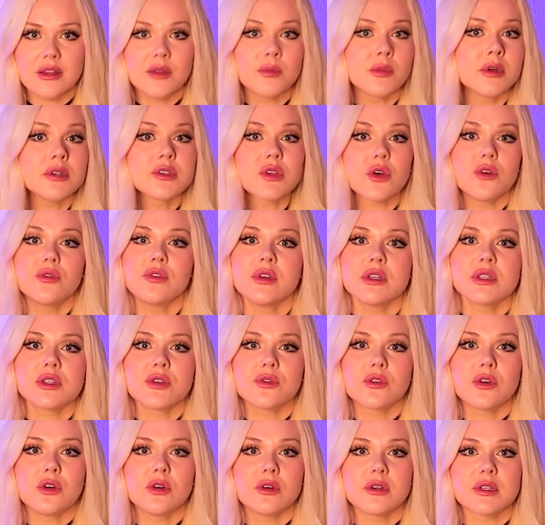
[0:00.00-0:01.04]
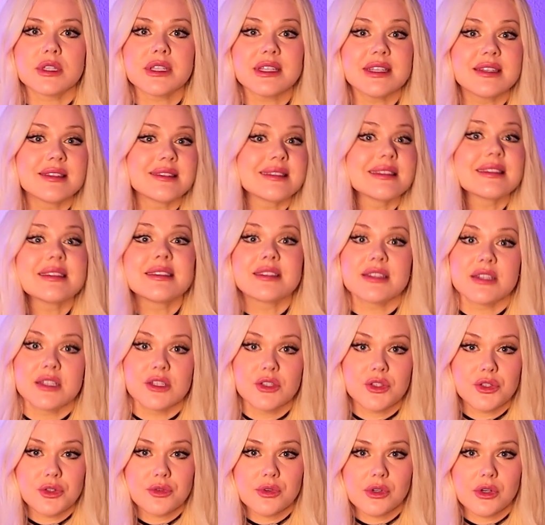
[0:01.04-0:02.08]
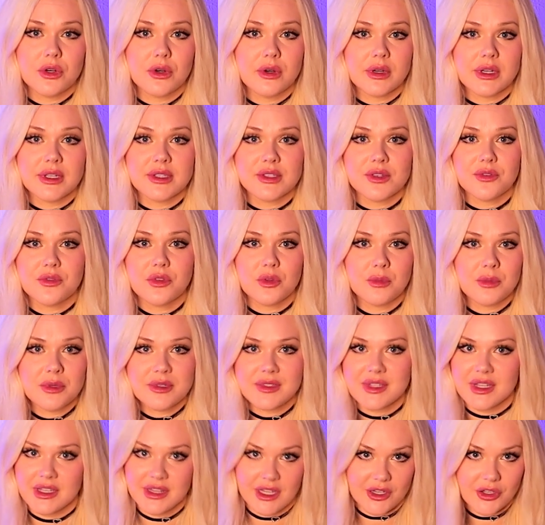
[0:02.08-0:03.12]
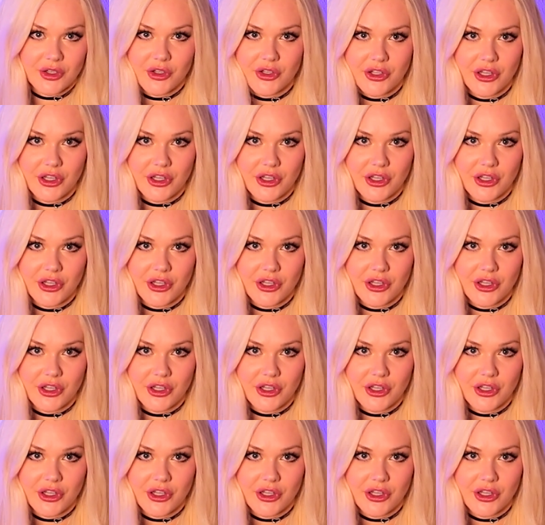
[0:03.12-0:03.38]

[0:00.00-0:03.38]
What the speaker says: The most obvious, of course, is listening to recordings of the music that you're